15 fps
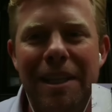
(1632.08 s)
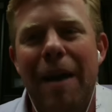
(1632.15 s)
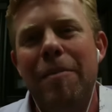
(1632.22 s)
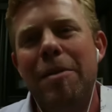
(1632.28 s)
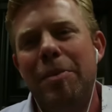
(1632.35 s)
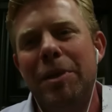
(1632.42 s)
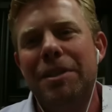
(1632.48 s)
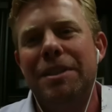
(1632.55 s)
I'm
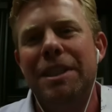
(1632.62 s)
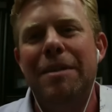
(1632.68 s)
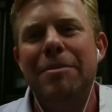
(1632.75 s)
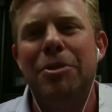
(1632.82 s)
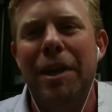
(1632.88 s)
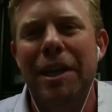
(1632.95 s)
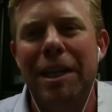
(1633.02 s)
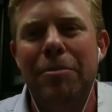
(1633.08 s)
going to build a
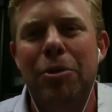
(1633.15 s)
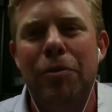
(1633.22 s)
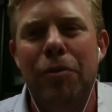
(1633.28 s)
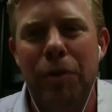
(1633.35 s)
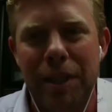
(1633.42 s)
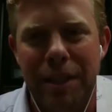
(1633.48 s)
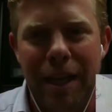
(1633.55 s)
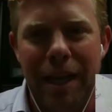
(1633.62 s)
team so I get more
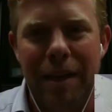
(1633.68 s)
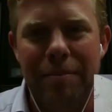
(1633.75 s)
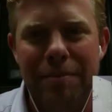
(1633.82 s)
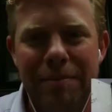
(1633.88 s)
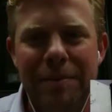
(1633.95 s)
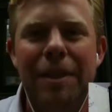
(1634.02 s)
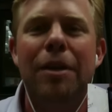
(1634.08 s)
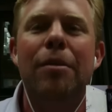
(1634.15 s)
free time.
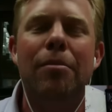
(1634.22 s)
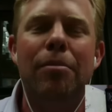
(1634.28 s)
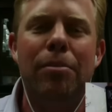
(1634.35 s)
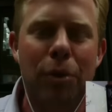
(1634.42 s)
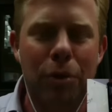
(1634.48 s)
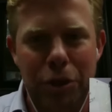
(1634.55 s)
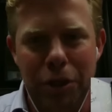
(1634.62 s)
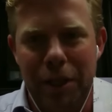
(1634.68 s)

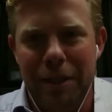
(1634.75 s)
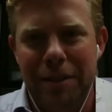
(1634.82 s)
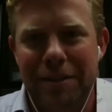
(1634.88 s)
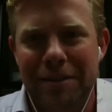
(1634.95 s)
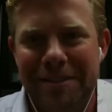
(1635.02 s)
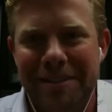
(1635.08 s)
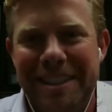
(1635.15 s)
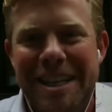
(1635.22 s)
Bullshit.
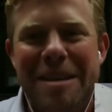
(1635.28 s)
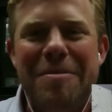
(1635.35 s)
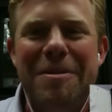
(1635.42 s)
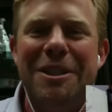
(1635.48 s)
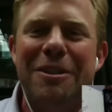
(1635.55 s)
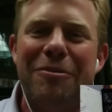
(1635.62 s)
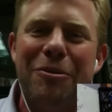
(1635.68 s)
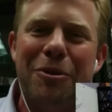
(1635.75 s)

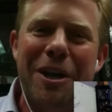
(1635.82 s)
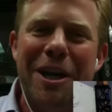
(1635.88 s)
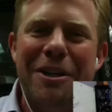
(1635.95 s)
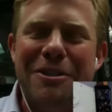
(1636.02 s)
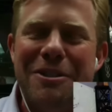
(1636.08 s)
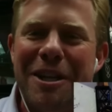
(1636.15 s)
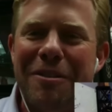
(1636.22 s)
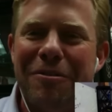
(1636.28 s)
Because if we're not
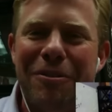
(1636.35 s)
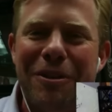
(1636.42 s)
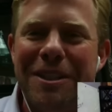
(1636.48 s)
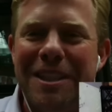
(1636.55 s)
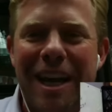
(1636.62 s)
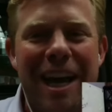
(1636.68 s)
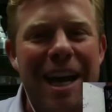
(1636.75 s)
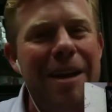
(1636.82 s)
using that free
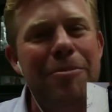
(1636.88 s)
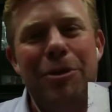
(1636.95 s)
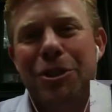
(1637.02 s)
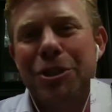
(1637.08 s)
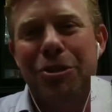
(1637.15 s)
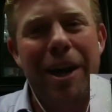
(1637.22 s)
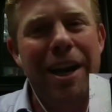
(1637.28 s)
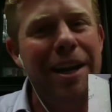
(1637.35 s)
time
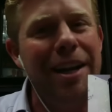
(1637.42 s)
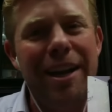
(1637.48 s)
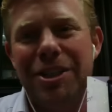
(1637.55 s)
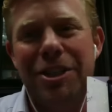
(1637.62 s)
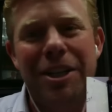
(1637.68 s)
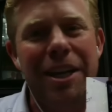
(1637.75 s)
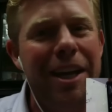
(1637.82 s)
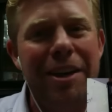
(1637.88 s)
with training and
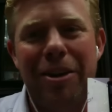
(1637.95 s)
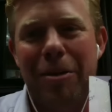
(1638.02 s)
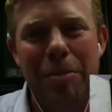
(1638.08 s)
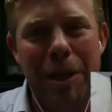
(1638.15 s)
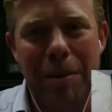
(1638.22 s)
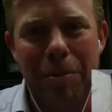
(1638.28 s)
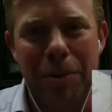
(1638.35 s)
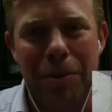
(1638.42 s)
educating our
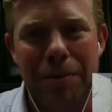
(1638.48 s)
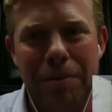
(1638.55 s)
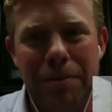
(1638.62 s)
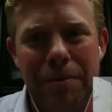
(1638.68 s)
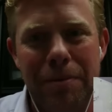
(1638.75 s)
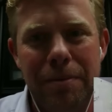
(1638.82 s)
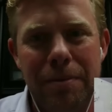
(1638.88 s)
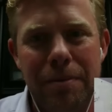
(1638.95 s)
people,
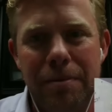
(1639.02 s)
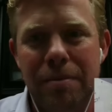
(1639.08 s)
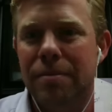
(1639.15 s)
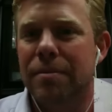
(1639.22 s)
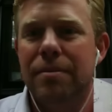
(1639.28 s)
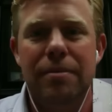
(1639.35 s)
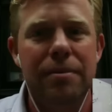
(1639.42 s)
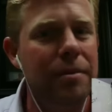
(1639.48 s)

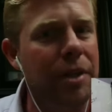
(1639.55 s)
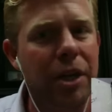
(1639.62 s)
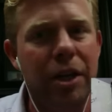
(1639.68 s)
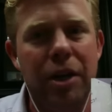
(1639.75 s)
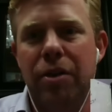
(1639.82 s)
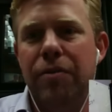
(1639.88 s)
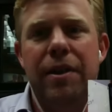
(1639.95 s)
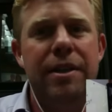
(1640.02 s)
they're
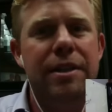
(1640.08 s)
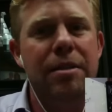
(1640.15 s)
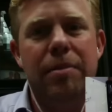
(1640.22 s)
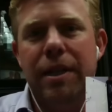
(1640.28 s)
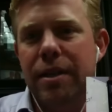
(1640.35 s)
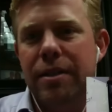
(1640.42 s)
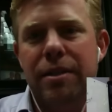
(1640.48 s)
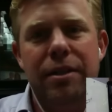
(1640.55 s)
going to go find
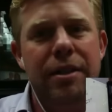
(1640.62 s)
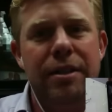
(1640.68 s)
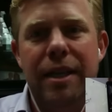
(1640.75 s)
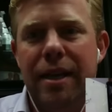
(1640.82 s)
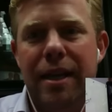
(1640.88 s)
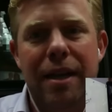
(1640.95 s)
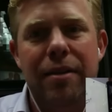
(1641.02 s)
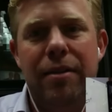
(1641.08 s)
somebody else who's going
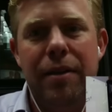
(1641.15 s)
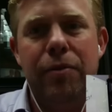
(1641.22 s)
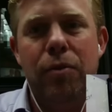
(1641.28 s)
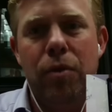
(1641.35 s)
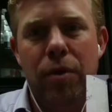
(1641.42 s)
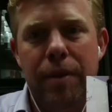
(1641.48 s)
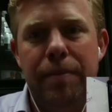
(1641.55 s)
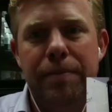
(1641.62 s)
to take care of that
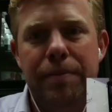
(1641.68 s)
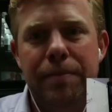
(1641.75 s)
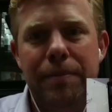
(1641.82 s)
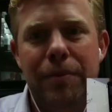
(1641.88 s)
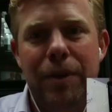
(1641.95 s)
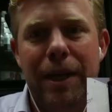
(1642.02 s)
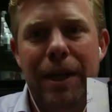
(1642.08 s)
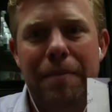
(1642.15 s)
for them,
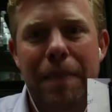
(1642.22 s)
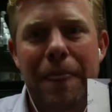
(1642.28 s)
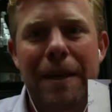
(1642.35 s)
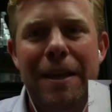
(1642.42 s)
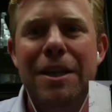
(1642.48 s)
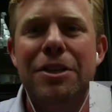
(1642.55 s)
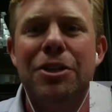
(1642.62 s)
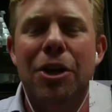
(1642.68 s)
right?
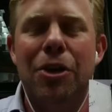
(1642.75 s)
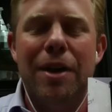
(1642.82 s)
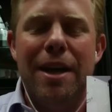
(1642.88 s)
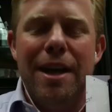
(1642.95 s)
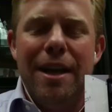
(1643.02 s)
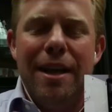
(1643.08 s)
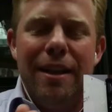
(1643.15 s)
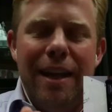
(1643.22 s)
So
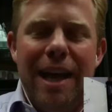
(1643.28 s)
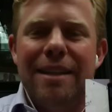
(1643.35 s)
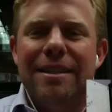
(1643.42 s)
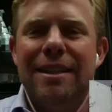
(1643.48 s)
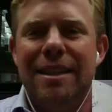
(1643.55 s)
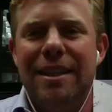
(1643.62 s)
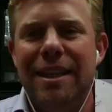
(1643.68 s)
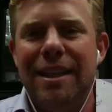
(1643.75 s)

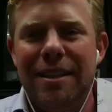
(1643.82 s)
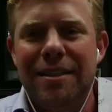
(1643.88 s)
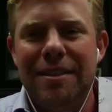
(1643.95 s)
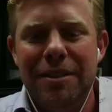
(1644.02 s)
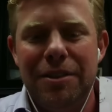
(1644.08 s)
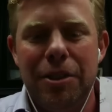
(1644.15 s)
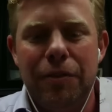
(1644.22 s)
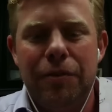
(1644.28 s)
that's the key.
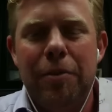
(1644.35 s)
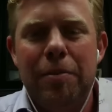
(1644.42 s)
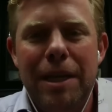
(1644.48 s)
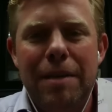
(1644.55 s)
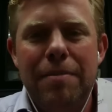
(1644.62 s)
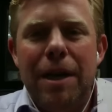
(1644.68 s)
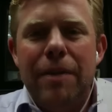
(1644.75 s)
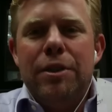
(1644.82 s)
So for
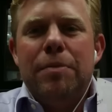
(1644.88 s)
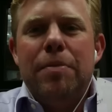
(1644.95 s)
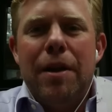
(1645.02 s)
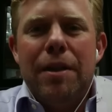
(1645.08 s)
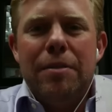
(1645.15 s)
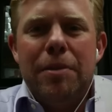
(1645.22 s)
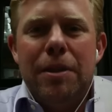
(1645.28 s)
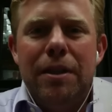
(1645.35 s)
me, my
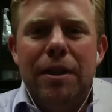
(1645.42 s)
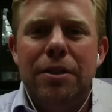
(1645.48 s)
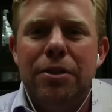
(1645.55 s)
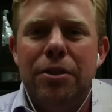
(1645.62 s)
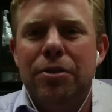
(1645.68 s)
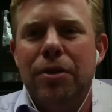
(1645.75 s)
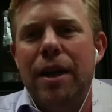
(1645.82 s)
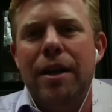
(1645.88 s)
responsibility is
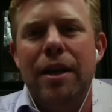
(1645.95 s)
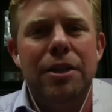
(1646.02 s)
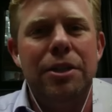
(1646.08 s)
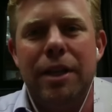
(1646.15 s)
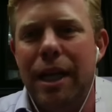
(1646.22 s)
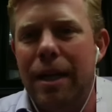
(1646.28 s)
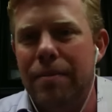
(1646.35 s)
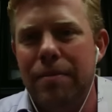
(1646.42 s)
to train and
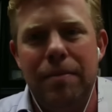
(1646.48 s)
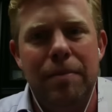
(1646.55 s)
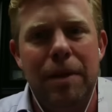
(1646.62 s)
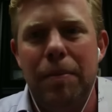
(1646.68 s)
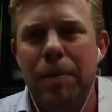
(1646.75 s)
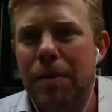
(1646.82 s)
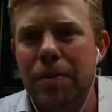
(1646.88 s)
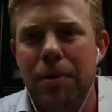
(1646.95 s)
educate
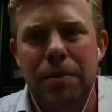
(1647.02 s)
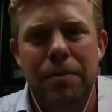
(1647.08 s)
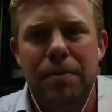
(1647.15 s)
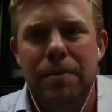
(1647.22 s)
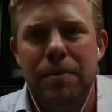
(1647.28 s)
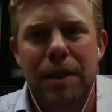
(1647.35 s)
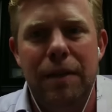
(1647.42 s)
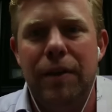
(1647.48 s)
my people.
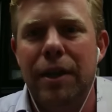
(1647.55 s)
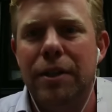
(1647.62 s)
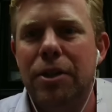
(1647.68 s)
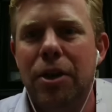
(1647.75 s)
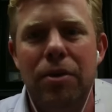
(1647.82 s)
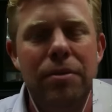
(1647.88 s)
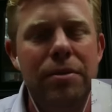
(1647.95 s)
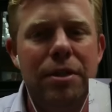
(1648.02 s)
If I
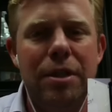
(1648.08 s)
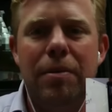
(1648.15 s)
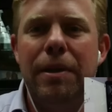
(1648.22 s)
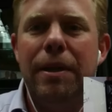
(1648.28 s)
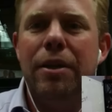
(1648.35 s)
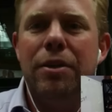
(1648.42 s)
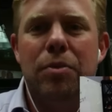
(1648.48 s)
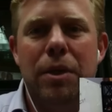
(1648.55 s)
don't,
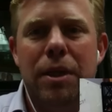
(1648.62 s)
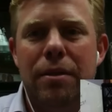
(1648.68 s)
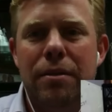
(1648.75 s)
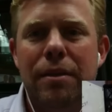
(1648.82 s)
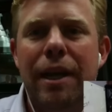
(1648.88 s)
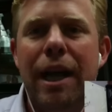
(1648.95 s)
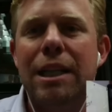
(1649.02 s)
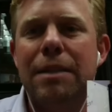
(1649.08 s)
somebody else
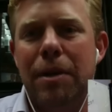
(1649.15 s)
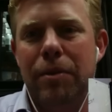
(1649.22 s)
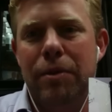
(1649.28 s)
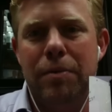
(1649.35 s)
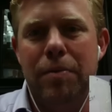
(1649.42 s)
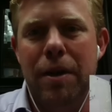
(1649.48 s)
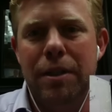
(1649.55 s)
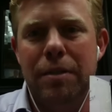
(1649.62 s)
will. That's my
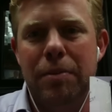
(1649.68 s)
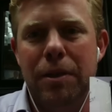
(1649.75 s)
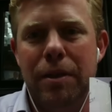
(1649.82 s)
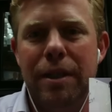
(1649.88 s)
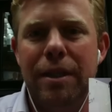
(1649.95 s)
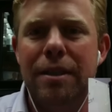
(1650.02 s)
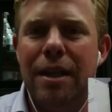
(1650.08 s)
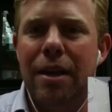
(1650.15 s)

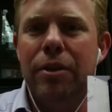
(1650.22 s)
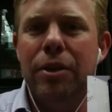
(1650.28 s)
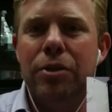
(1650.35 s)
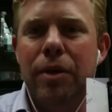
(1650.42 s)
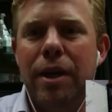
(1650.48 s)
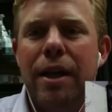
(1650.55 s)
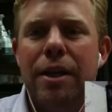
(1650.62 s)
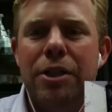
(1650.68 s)
responsibility. It's not only
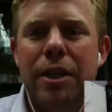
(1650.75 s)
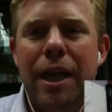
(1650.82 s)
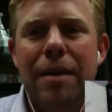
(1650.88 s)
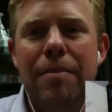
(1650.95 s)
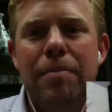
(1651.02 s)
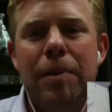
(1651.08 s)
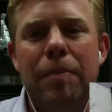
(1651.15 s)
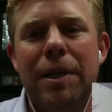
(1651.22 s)
to train and educate
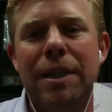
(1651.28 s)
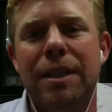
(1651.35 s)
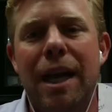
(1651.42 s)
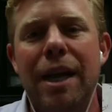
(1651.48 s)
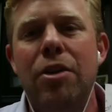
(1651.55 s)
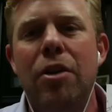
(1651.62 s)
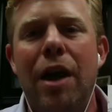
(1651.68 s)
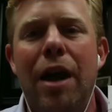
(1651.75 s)
them, but because
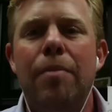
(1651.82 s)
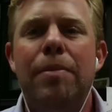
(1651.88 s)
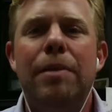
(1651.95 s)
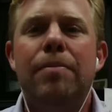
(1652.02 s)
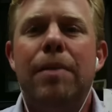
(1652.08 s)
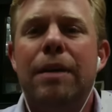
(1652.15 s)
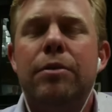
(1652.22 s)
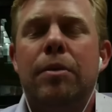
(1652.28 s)
I know how
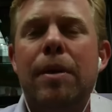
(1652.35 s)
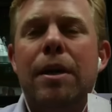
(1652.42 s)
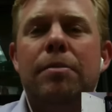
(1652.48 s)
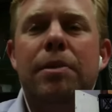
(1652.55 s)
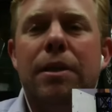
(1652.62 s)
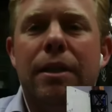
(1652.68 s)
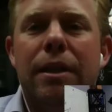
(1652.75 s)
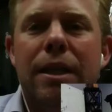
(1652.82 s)
big my
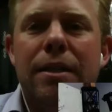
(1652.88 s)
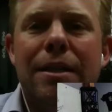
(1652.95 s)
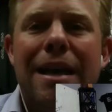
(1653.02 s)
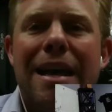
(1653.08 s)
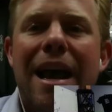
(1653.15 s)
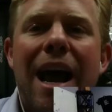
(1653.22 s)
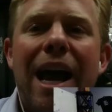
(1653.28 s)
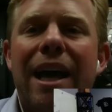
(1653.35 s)
responsibility
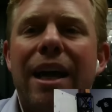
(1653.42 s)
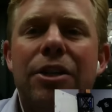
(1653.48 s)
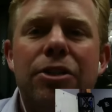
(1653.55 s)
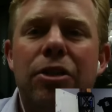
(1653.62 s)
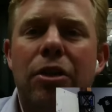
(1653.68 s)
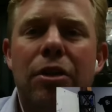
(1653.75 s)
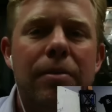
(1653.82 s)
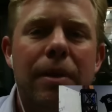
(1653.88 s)
is, I got to
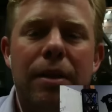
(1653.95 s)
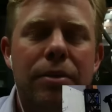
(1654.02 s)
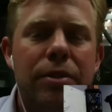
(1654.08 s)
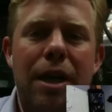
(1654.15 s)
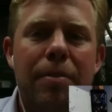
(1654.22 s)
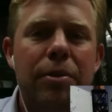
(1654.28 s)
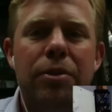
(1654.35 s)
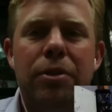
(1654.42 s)
show them that there's
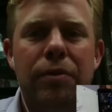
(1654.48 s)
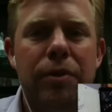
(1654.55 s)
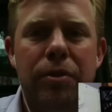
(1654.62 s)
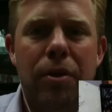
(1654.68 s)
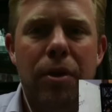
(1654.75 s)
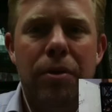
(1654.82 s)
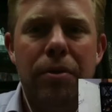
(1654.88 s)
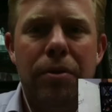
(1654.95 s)
an opportunity for
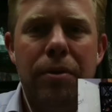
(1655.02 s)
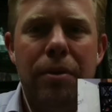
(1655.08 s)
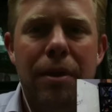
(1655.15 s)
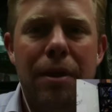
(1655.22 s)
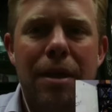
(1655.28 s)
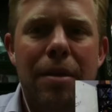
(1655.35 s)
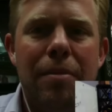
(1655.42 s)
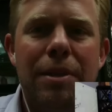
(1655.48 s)
growth.
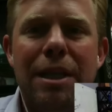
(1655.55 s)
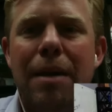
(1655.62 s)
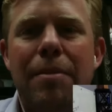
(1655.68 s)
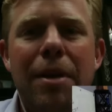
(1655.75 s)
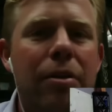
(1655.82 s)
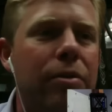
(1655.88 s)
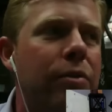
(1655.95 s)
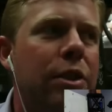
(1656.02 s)
Because I'm
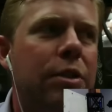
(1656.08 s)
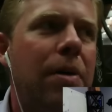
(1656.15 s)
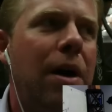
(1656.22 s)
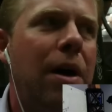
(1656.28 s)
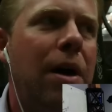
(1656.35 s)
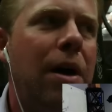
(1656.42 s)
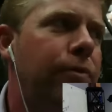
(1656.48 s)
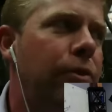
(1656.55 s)
not only
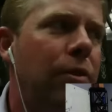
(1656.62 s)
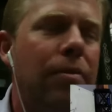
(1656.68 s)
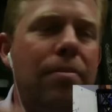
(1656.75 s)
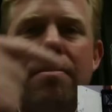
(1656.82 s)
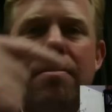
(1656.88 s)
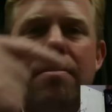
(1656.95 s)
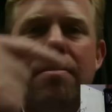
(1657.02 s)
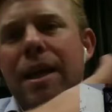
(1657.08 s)
responsible for
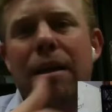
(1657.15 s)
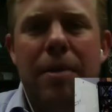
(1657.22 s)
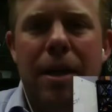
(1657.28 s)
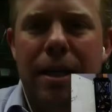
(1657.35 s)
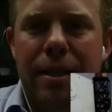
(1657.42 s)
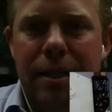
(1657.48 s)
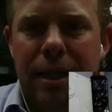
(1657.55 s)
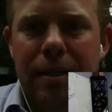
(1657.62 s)
Mike and
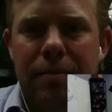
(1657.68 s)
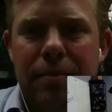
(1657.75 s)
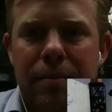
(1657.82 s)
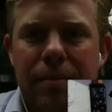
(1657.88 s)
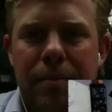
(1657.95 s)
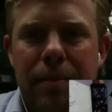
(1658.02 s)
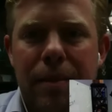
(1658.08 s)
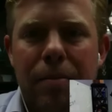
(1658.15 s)
my team,
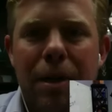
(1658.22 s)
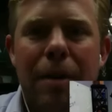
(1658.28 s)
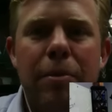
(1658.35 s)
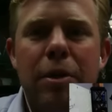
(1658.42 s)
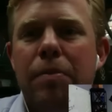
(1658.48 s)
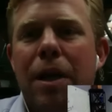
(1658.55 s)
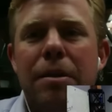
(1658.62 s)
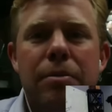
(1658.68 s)
but I'm
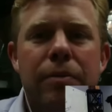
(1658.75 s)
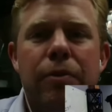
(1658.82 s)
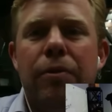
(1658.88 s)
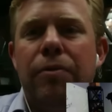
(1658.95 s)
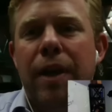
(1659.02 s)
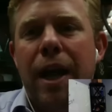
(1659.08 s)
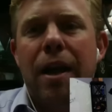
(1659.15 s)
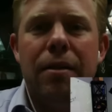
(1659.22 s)
responsible
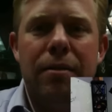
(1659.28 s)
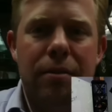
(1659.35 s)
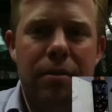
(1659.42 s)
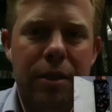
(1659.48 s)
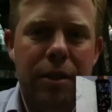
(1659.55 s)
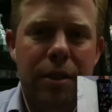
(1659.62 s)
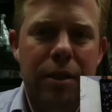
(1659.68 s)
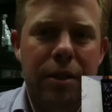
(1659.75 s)
for Val,
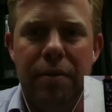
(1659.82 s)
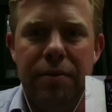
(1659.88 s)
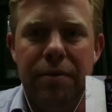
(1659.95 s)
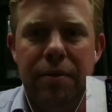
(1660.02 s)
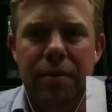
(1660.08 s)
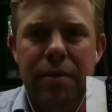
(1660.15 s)
his wife.